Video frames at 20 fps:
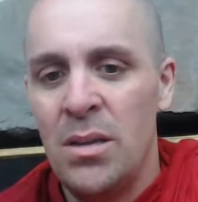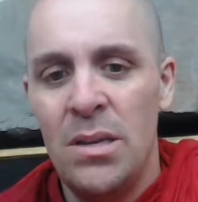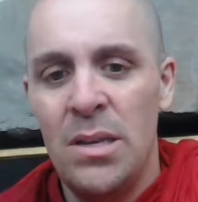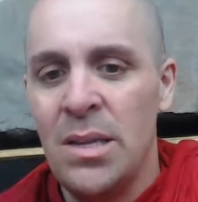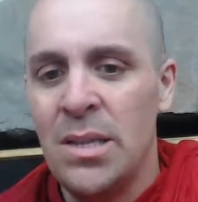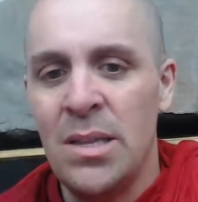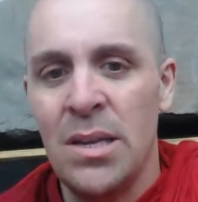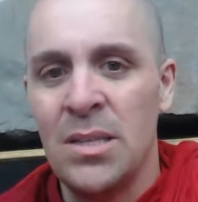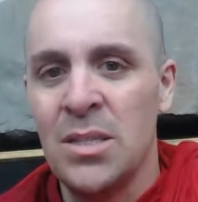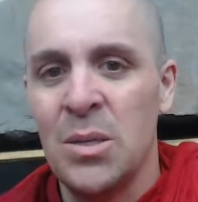
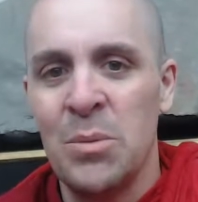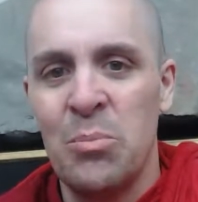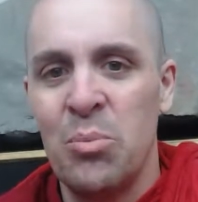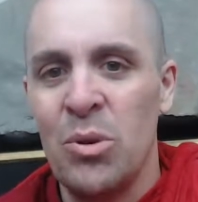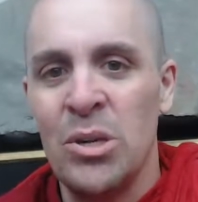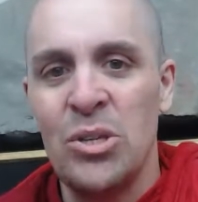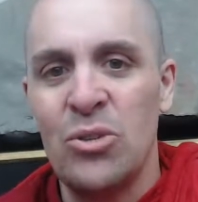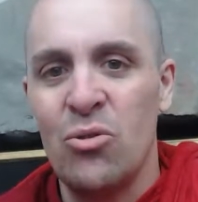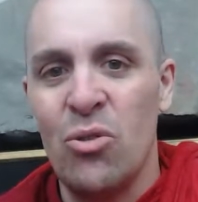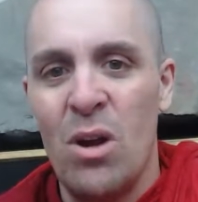it doesn't
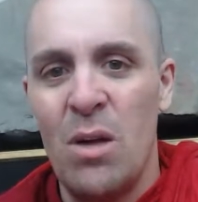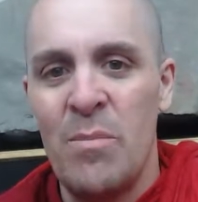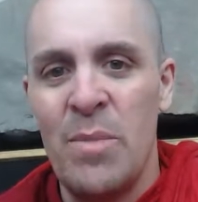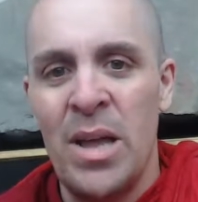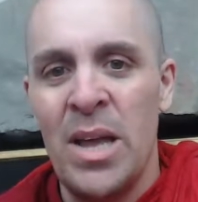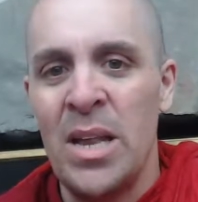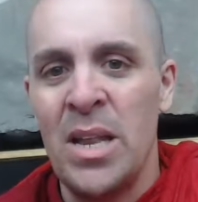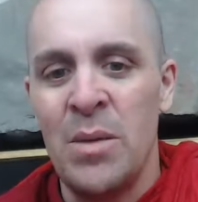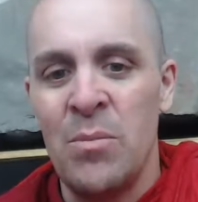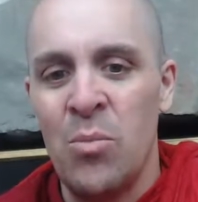bring trauma
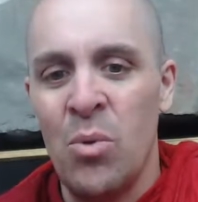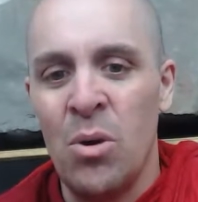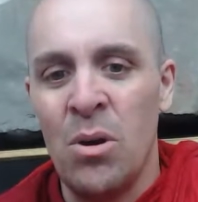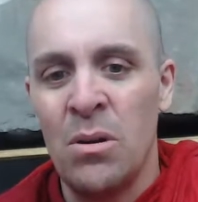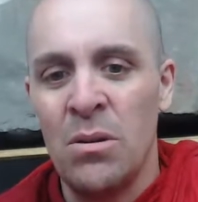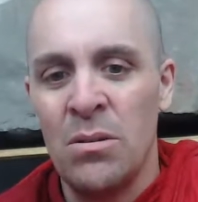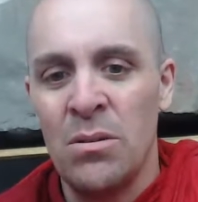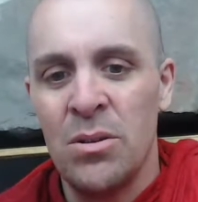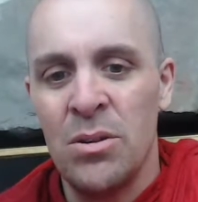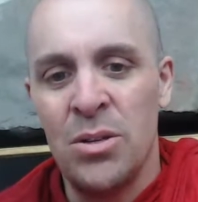
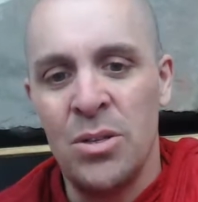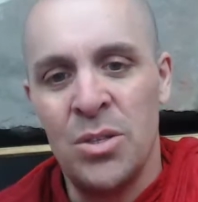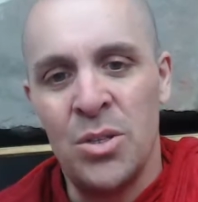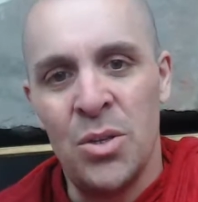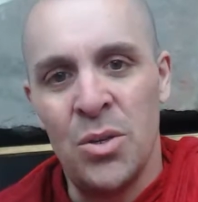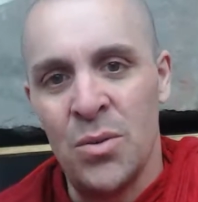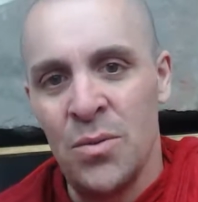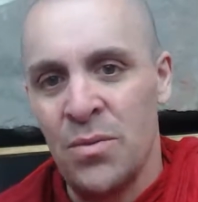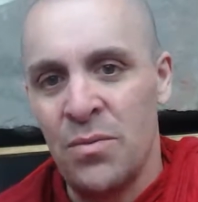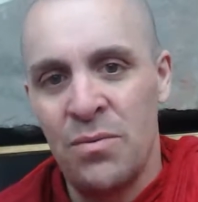anymore because
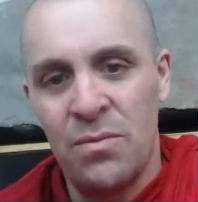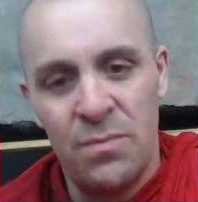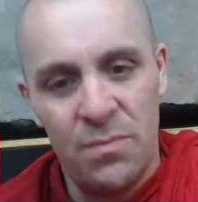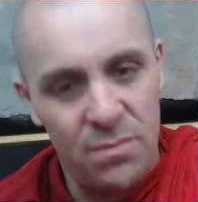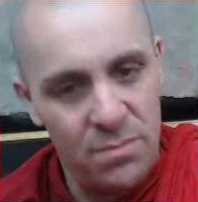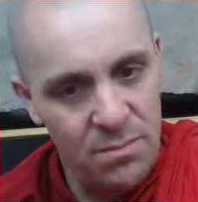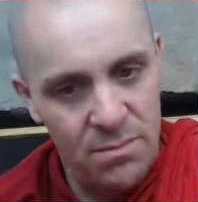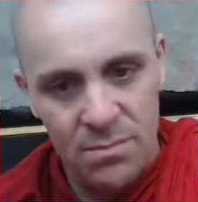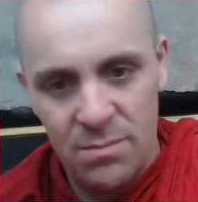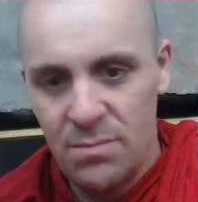you've
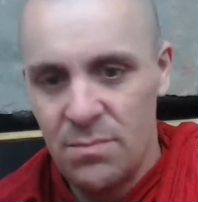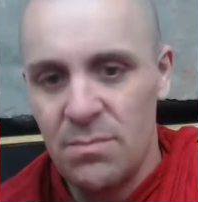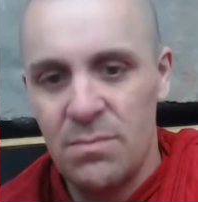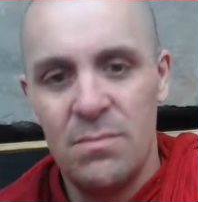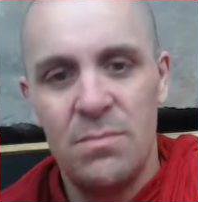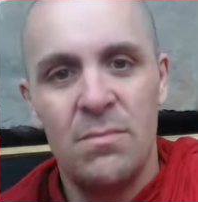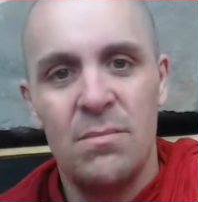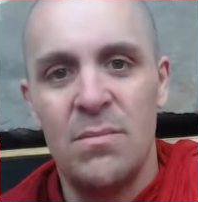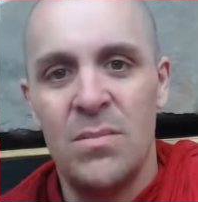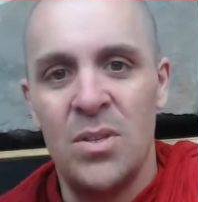
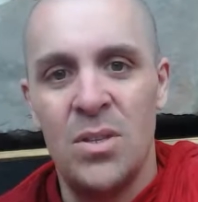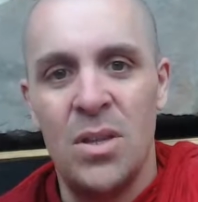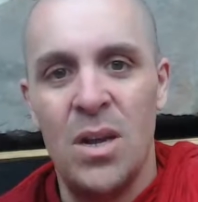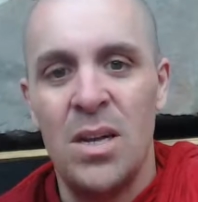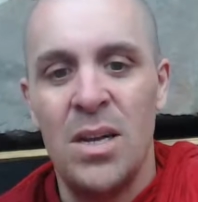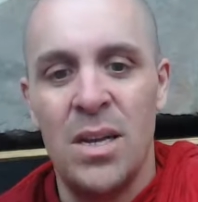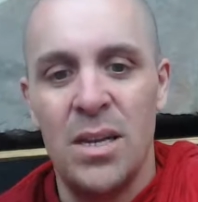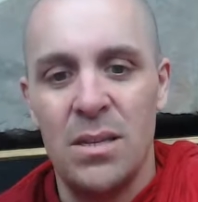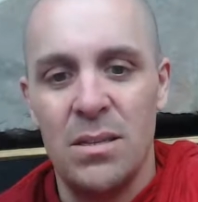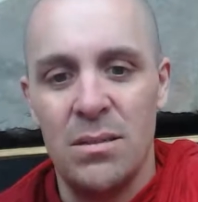
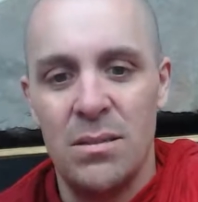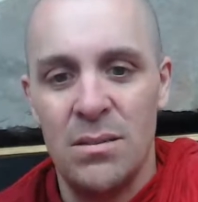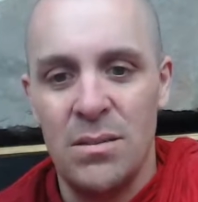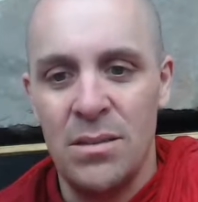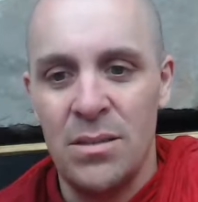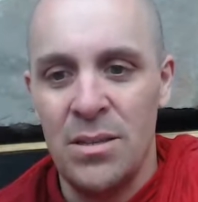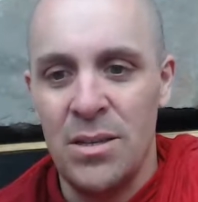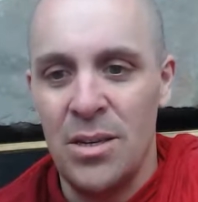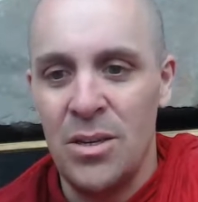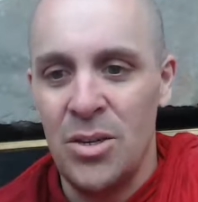done it.
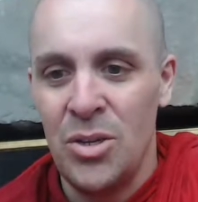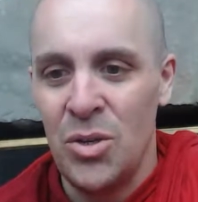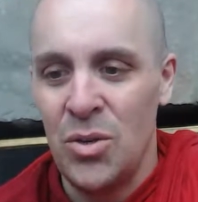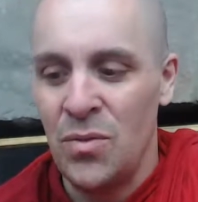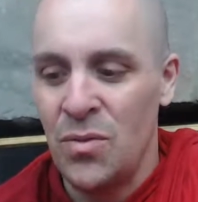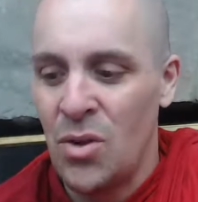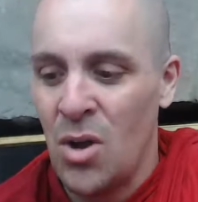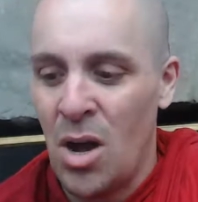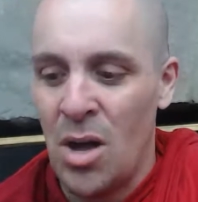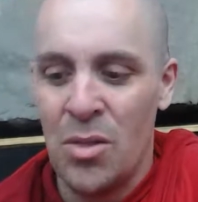Yeah,
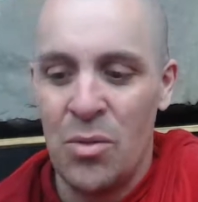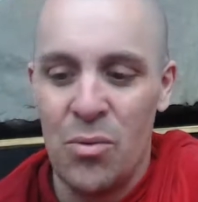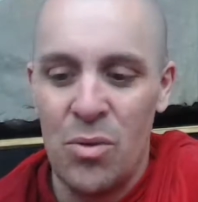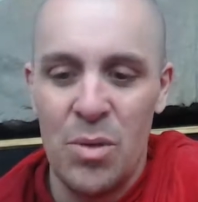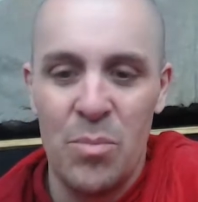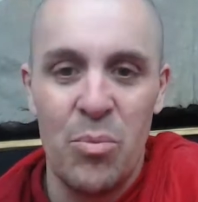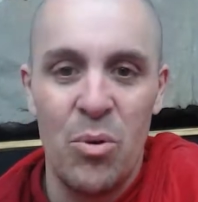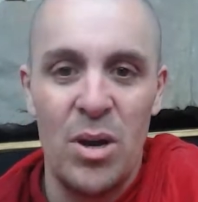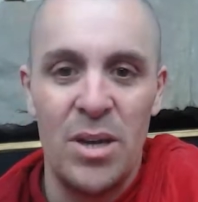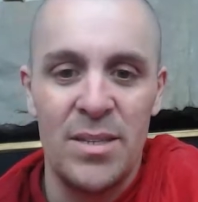you've gone through
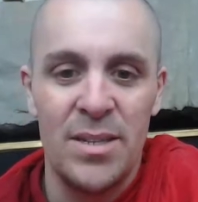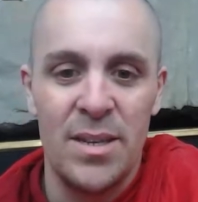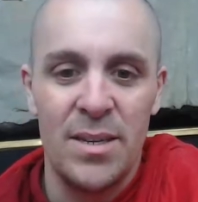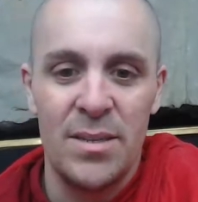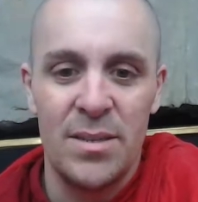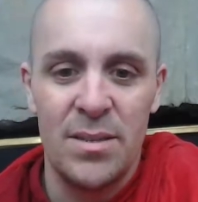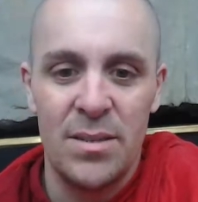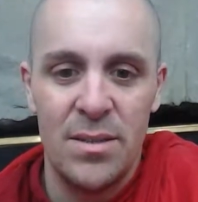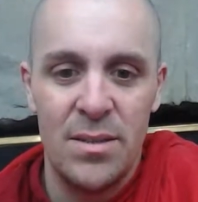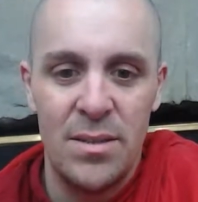the
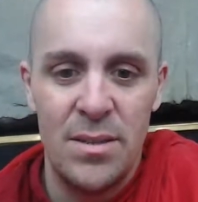process.